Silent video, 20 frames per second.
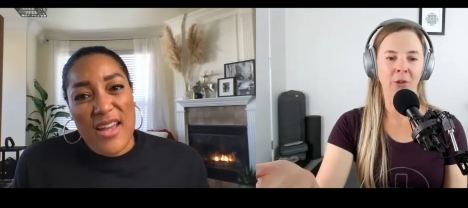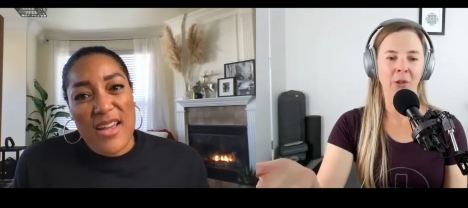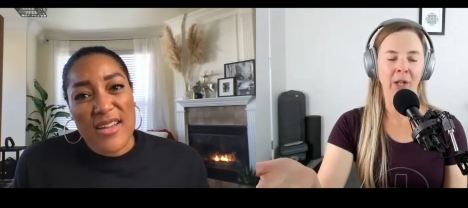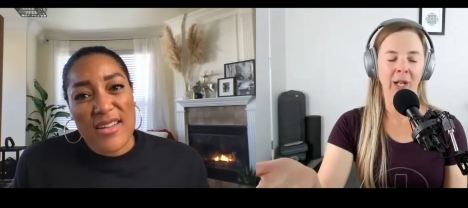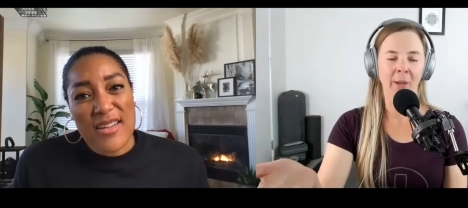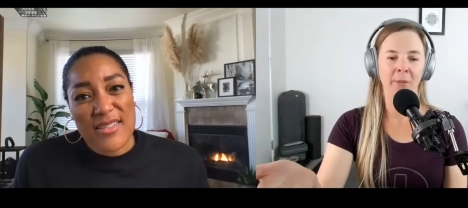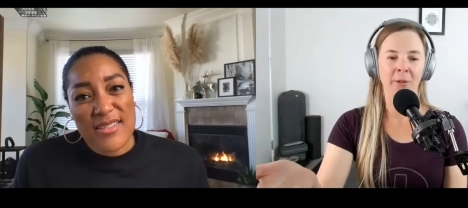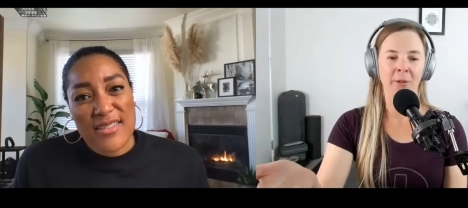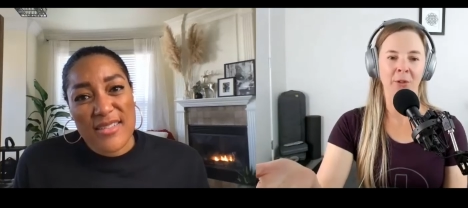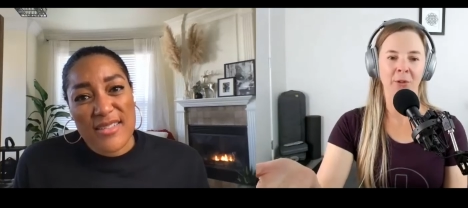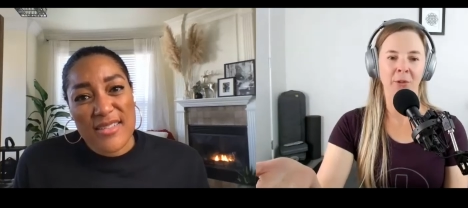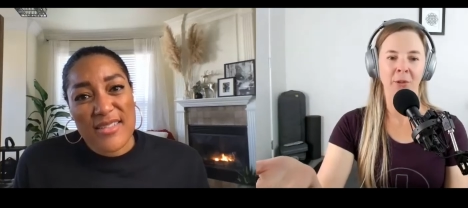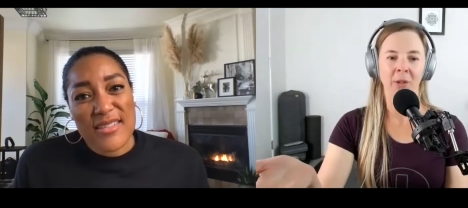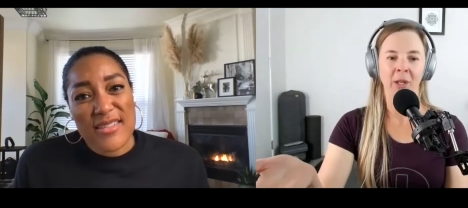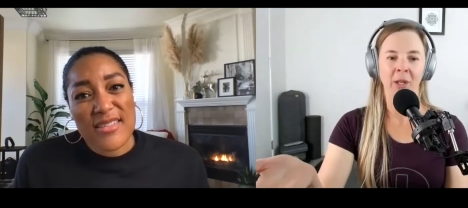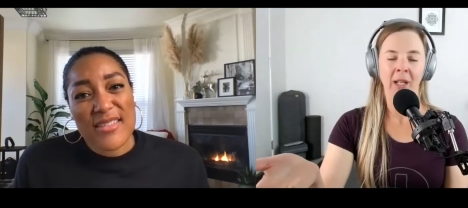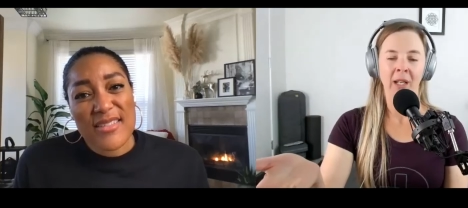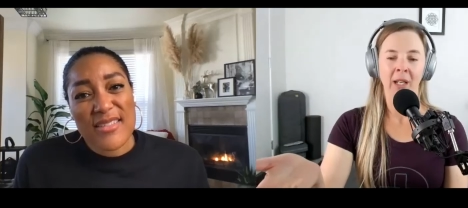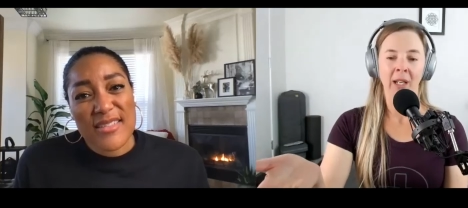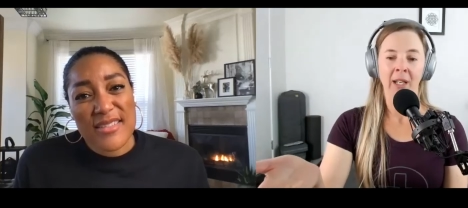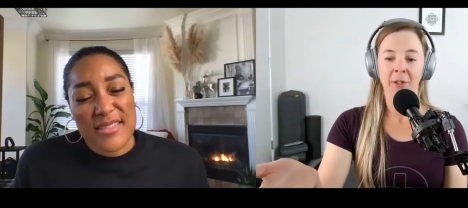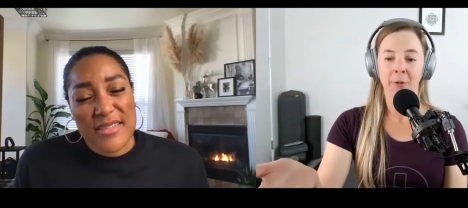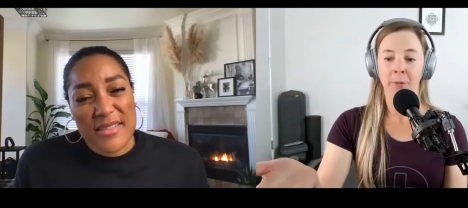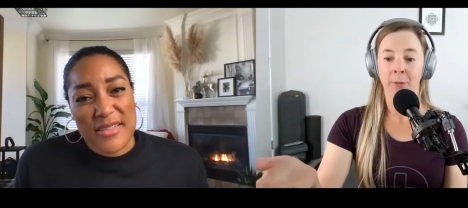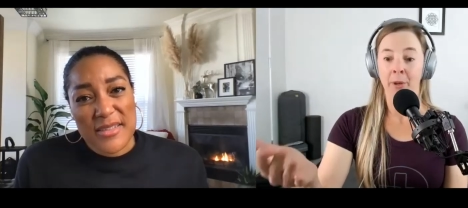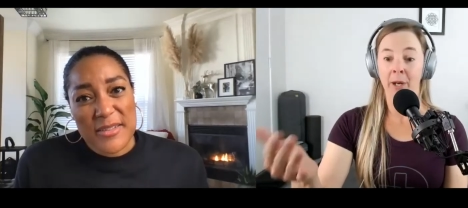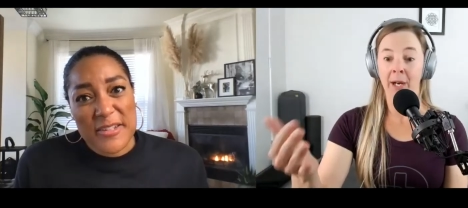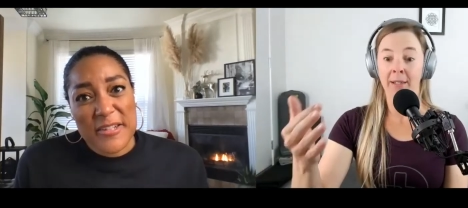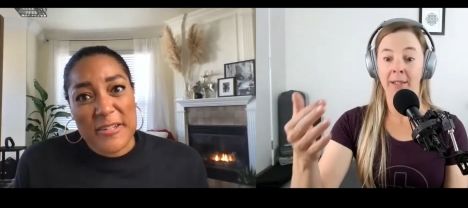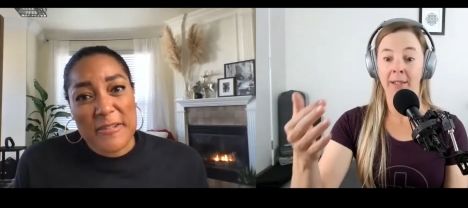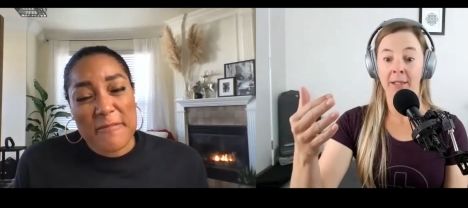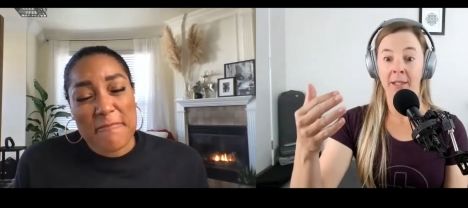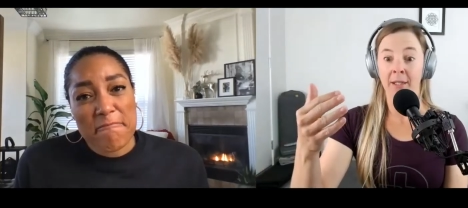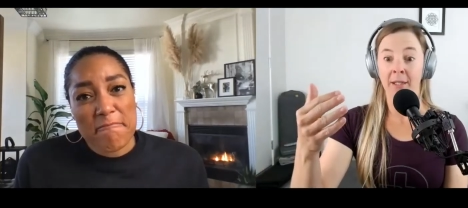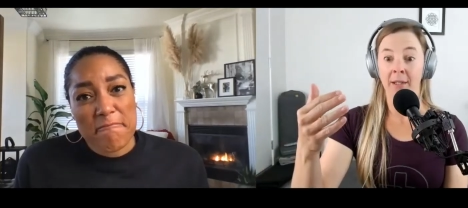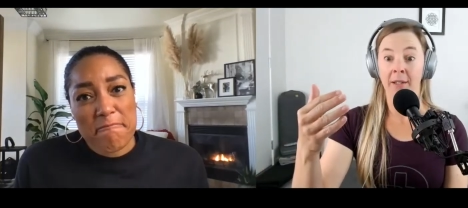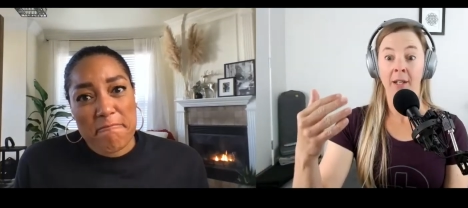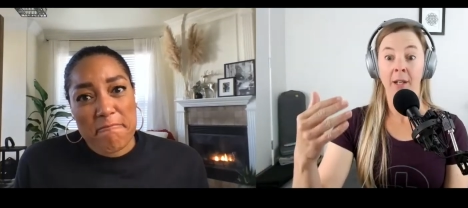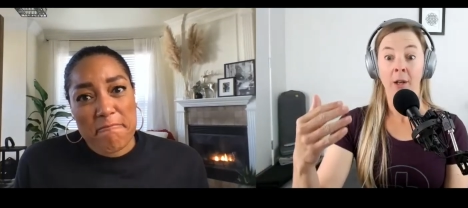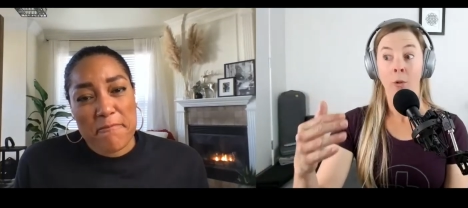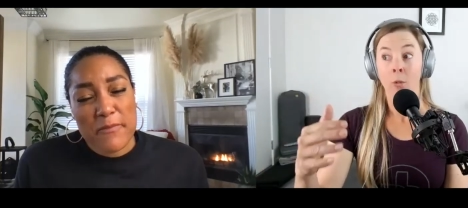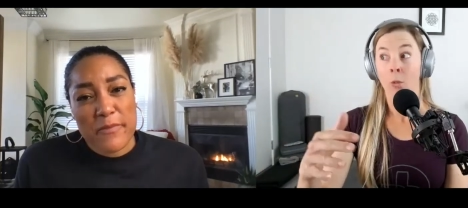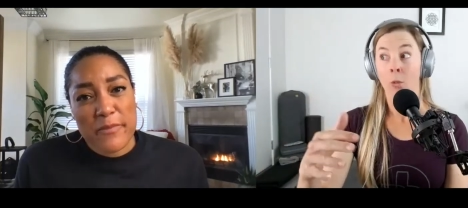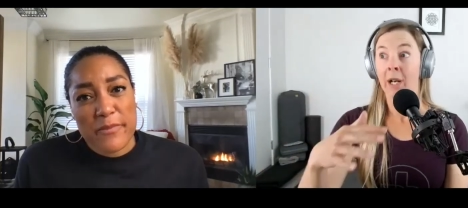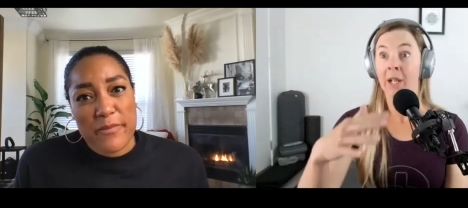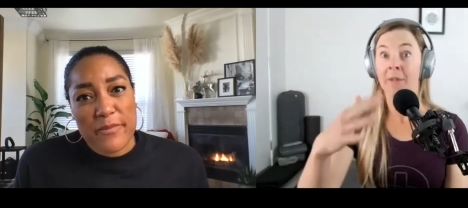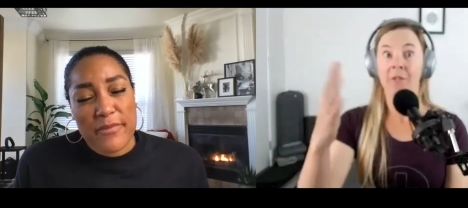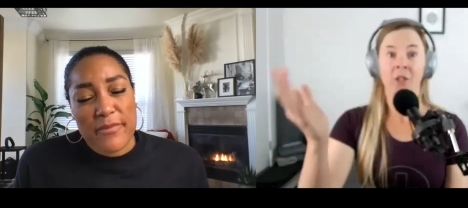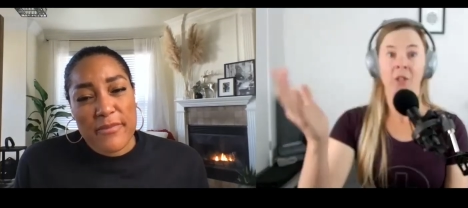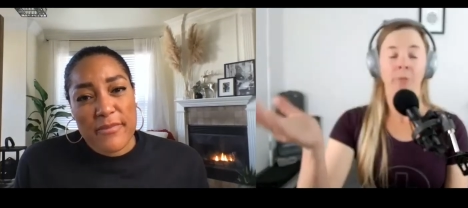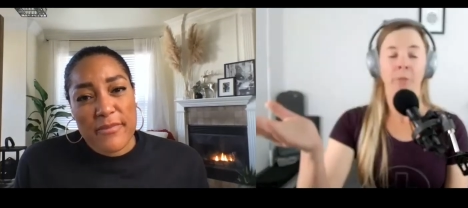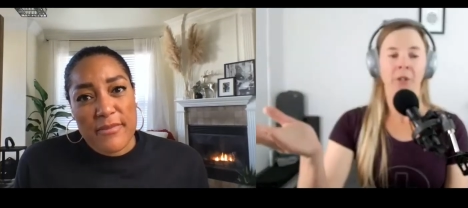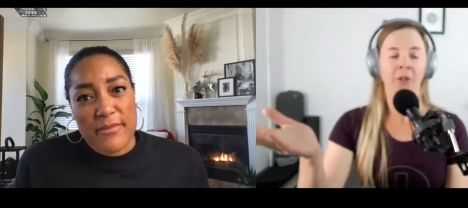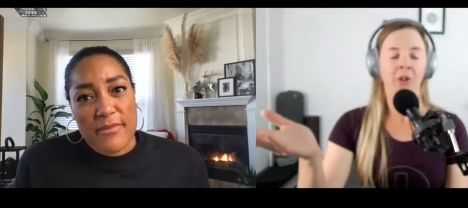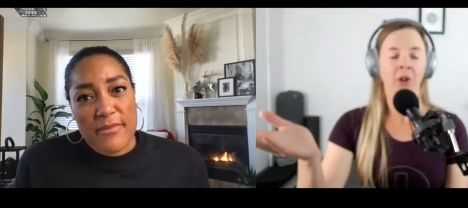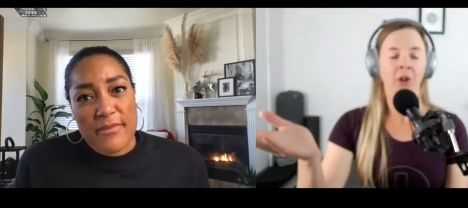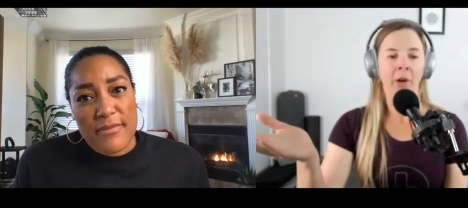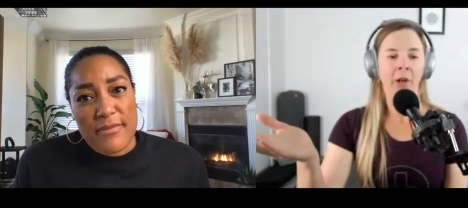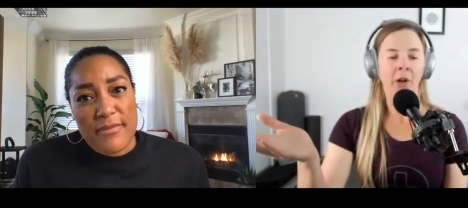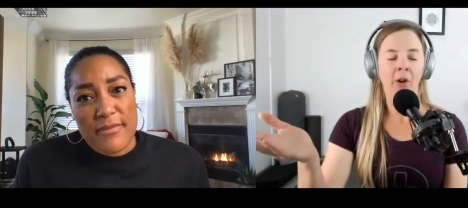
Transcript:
Speaker 1: yeah. come to to practice and whatever's been going